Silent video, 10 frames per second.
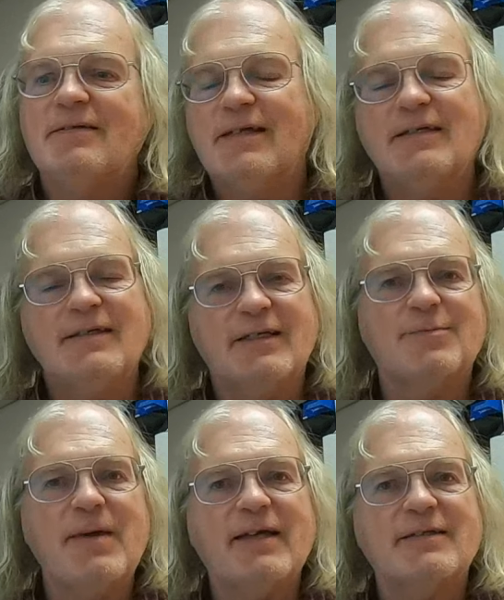didn't
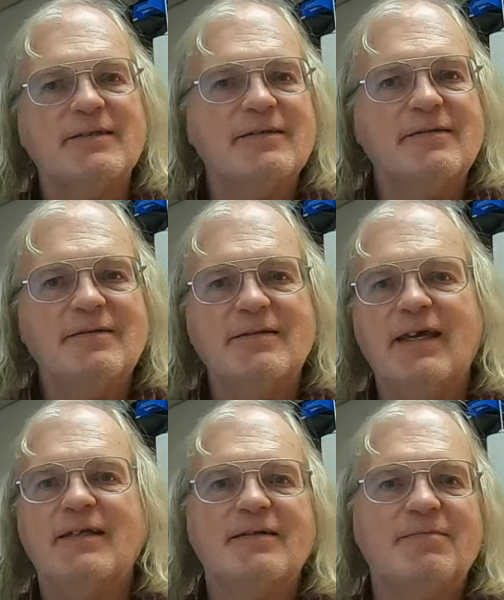expect to
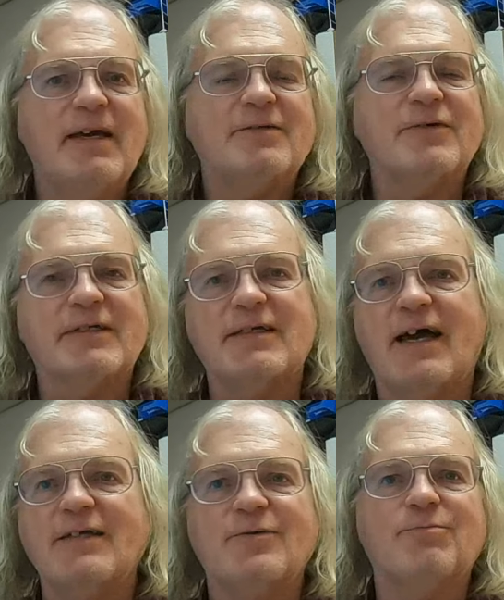need a metric size,